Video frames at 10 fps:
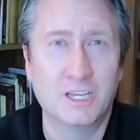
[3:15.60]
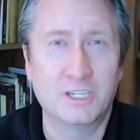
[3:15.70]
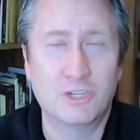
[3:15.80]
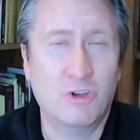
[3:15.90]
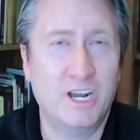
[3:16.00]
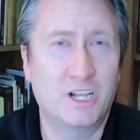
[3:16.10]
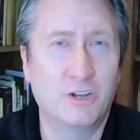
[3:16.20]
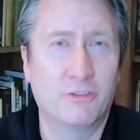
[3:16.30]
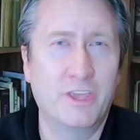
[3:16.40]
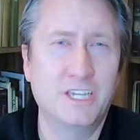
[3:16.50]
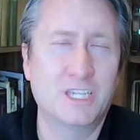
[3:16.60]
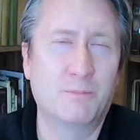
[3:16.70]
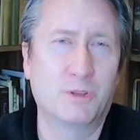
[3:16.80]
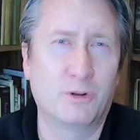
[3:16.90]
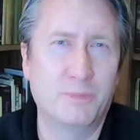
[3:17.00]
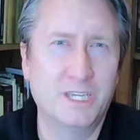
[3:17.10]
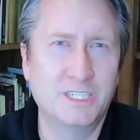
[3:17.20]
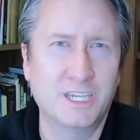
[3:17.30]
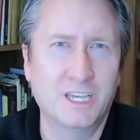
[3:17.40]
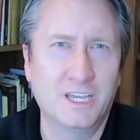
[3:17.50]
to try to clear things up a little
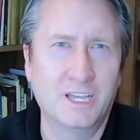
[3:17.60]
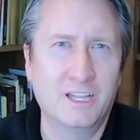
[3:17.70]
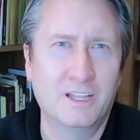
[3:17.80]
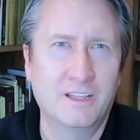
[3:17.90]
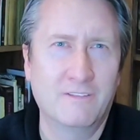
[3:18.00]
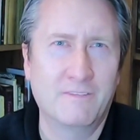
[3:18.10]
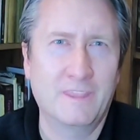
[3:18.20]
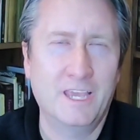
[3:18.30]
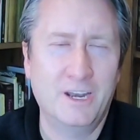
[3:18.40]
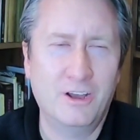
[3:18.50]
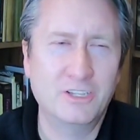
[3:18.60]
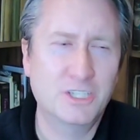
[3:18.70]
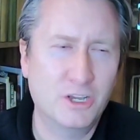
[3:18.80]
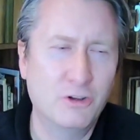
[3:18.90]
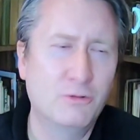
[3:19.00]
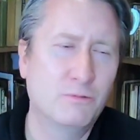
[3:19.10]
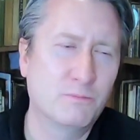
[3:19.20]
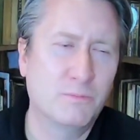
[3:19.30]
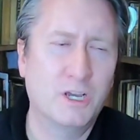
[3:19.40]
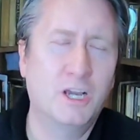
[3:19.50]
bit, and also
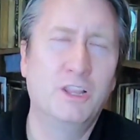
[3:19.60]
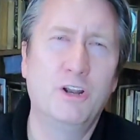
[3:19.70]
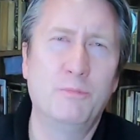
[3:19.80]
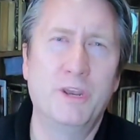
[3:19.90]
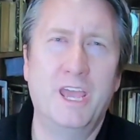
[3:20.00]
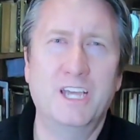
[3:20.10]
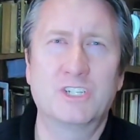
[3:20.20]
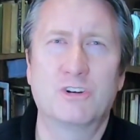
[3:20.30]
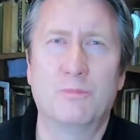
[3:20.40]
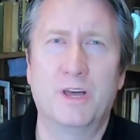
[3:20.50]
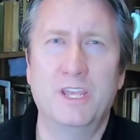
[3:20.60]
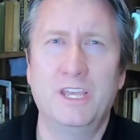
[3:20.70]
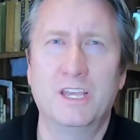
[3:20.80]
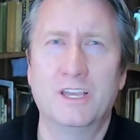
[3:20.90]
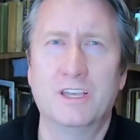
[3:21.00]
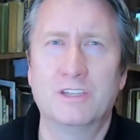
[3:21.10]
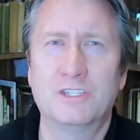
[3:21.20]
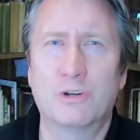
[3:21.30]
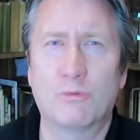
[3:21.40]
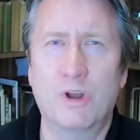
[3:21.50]
a little bit of extra money
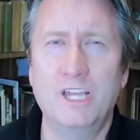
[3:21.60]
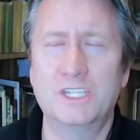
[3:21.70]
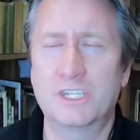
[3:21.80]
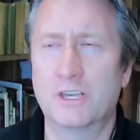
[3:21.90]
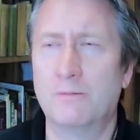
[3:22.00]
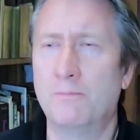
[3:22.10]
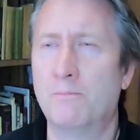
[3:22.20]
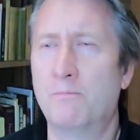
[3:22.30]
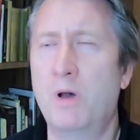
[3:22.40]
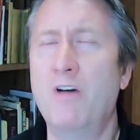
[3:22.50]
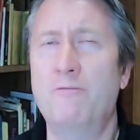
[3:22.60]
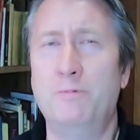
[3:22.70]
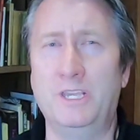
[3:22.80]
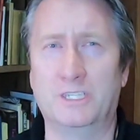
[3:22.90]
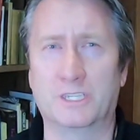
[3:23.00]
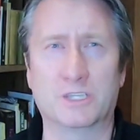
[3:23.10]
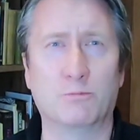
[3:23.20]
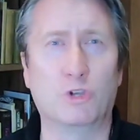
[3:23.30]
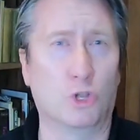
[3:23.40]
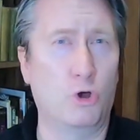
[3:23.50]
to write some puff pieces,
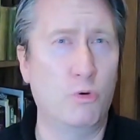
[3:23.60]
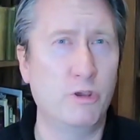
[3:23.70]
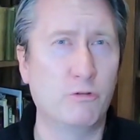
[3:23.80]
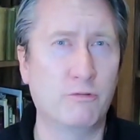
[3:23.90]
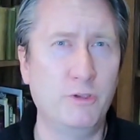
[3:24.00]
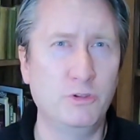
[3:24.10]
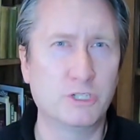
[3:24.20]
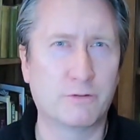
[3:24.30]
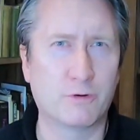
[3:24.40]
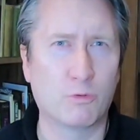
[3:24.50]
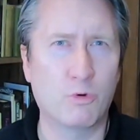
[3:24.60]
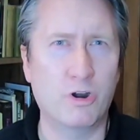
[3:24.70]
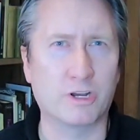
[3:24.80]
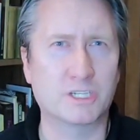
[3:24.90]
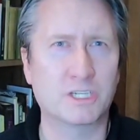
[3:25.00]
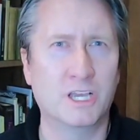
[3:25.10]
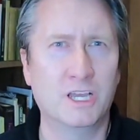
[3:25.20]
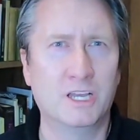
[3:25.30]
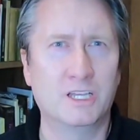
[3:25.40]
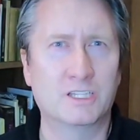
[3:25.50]
some glowing reviews of her works,
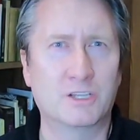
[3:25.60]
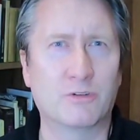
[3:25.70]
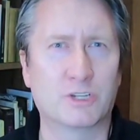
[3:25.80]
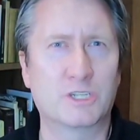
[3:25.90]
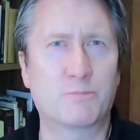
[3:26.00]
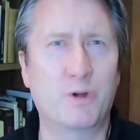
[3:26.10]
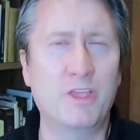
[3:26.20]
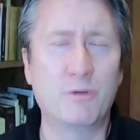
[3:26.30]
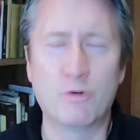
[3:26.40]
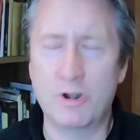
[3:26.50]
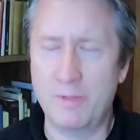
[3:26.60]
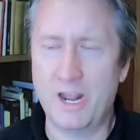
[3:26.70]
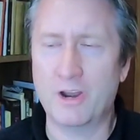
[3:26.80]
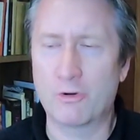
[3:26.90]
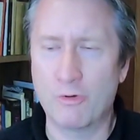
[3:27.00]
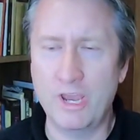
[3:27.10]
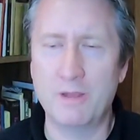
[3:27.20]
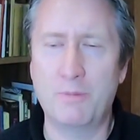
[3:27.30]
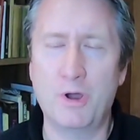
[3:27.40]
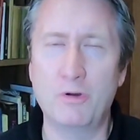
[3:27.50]
so it'll spread the word about how great
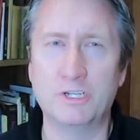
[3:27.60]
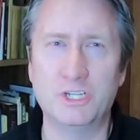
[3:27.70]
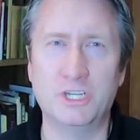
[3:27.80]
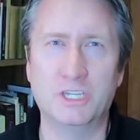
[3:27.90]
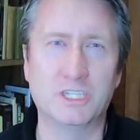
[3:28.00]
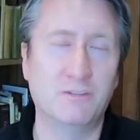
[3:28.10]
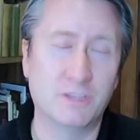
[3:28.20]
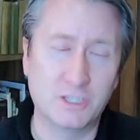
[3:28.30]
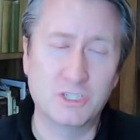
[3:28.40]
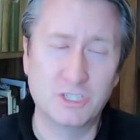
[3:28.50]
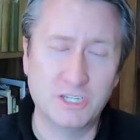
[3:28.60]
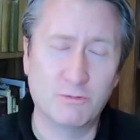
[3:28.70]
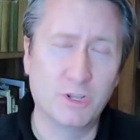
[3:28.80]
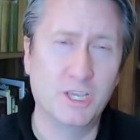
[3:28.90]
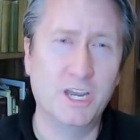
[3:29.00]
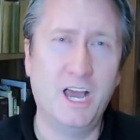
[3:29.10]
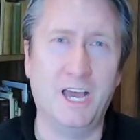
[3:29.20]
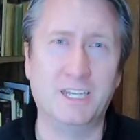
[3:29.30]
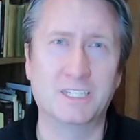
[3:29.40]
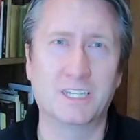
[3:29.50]
a poet she is, even though she's really
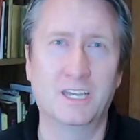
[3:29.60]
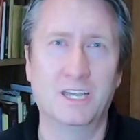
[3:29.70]
not.